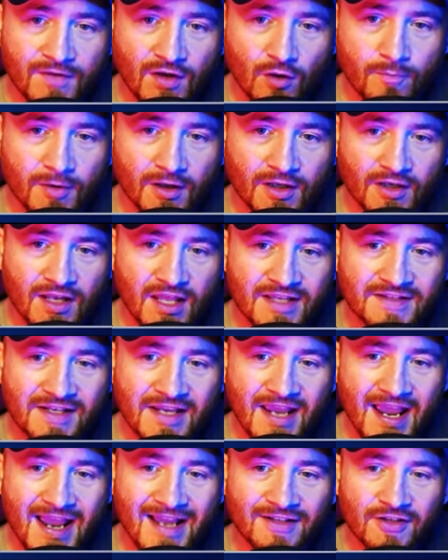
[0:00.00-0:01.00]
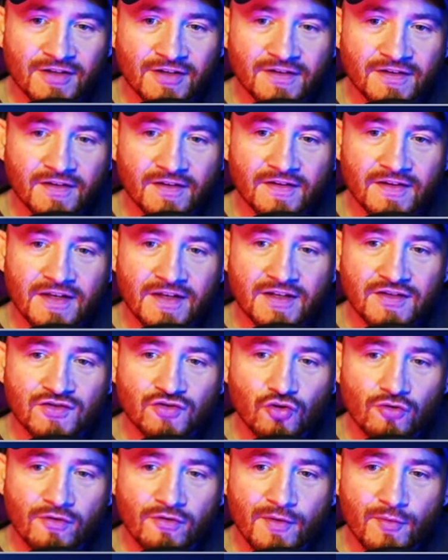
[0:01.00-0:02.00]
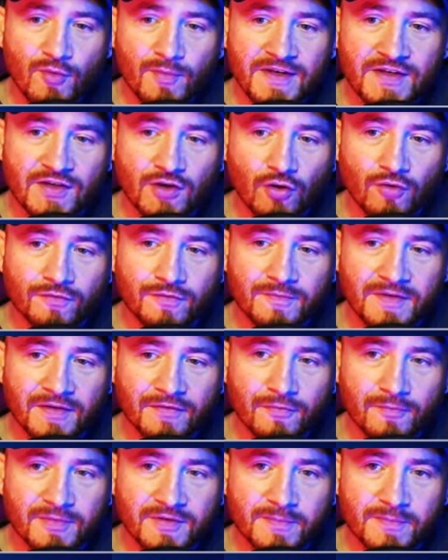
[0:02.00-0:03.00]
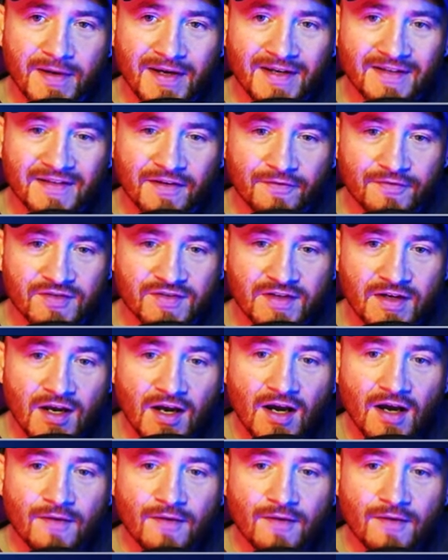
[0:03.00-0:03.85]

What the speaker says: Helmed by Leslie Headland, the story will be told from different perspectives.